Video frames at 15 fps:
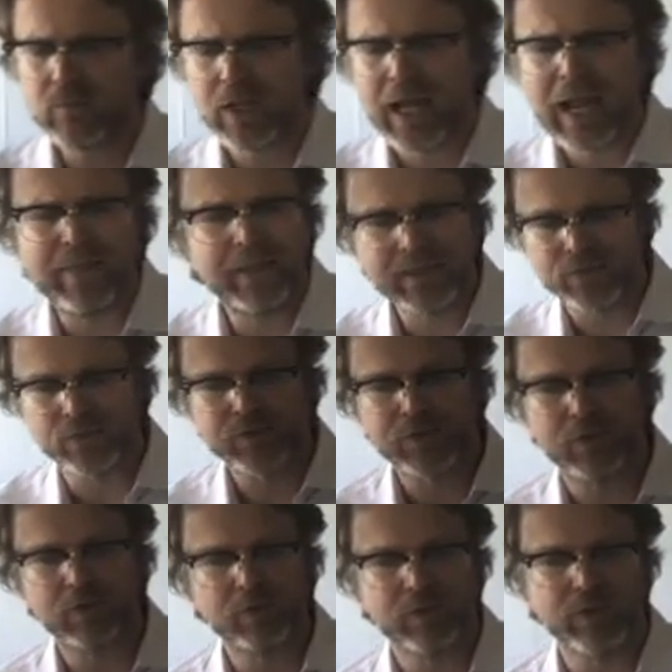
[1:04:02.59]
And there's
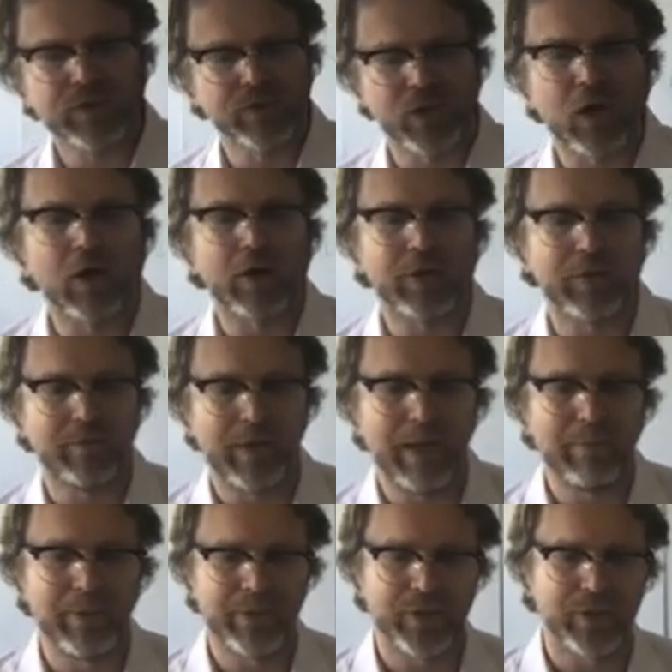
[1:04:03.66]
also restorative
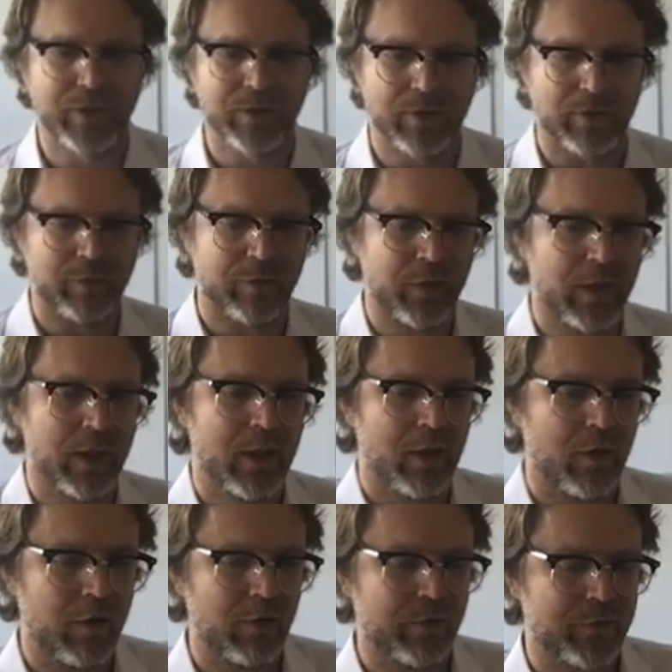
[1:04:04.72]
ambitions
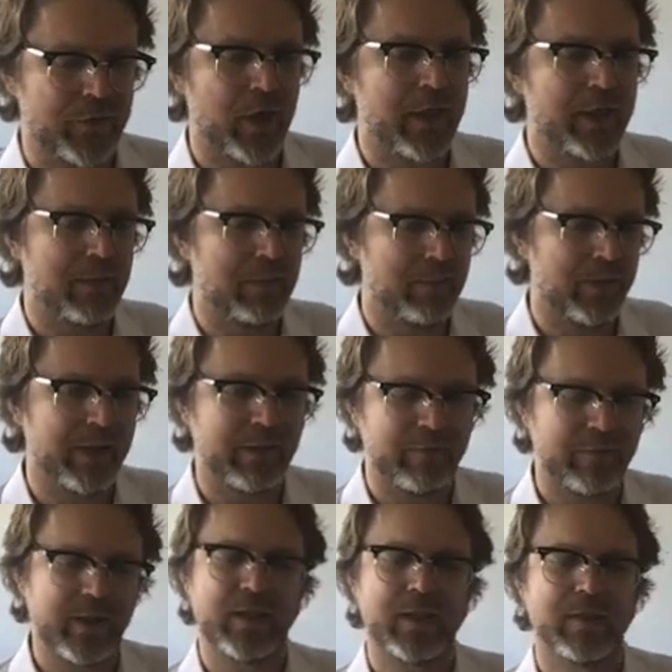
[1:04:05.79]
of trying to bring
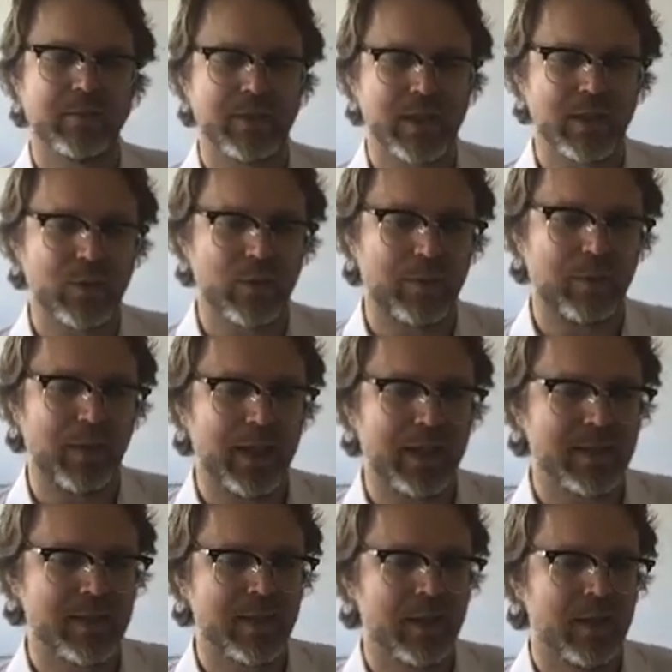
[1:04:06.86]
victims into a
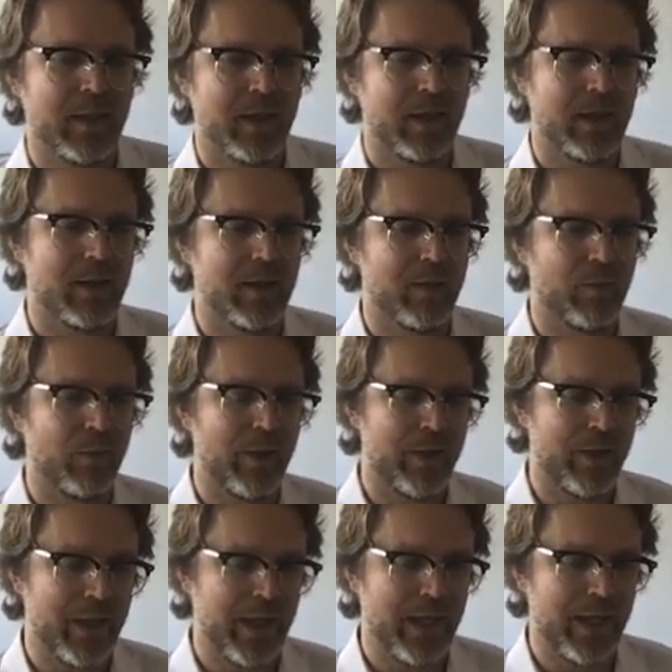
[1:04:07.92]
place where
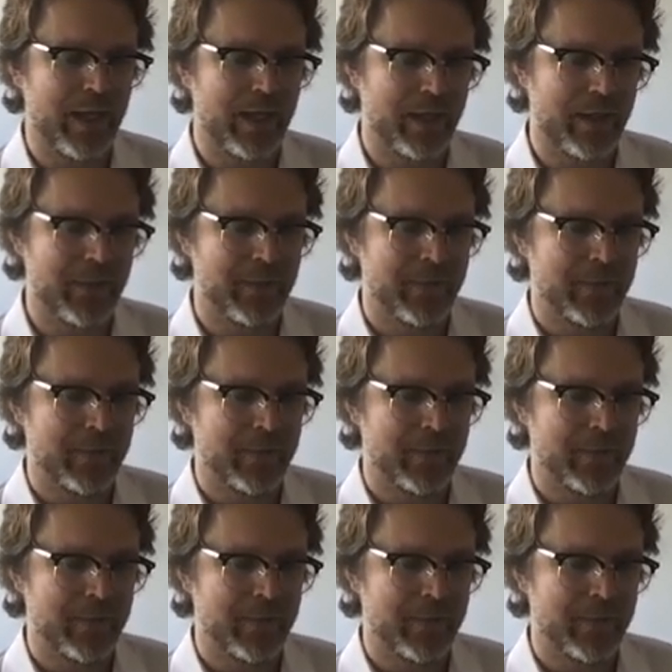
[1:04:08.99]
they are